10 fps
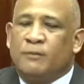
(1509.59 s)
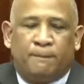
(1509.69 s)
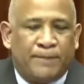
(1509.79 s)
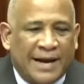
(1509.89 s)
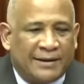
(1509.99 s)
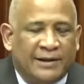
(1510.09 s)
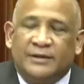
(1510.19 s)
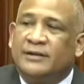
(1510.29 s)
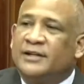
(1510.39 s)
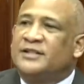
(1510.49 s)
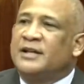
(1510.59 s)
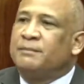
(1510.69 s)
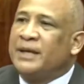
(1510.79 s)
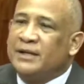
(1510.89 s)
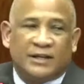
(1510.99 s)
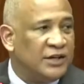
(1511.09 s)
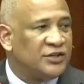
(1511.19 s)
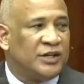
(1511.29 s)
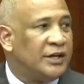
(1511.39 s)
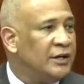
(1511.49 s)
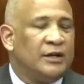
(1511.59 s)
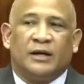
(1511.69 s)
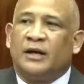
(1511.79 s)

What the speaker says: badly needs some medication